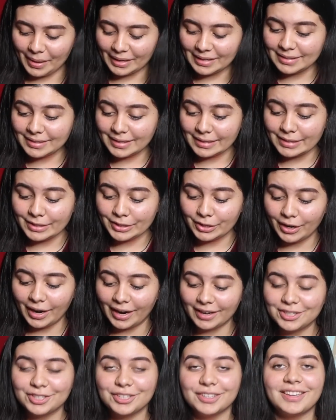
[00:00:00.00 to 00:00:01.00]
My sister
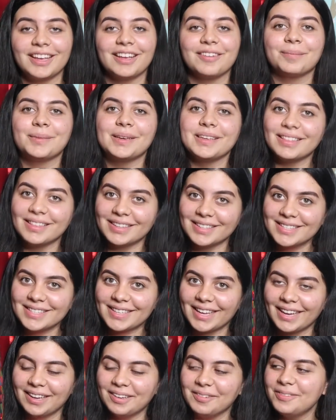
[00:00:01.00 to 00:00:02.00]
actually gave me this
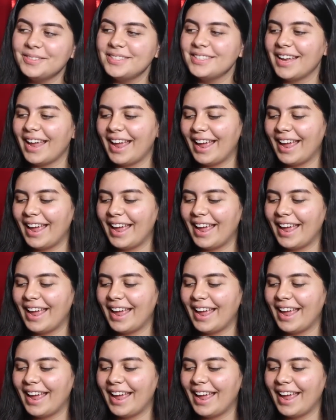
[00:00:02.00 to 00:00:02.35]
gift,